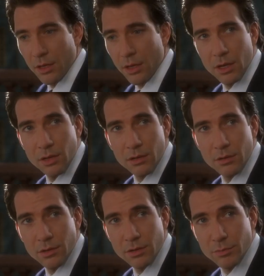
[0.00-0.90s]
Yeah,
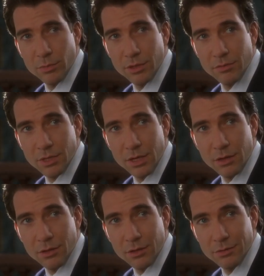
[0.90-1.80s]
he doesn't believe in Santa
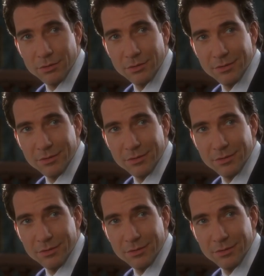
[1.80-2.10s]
Claus.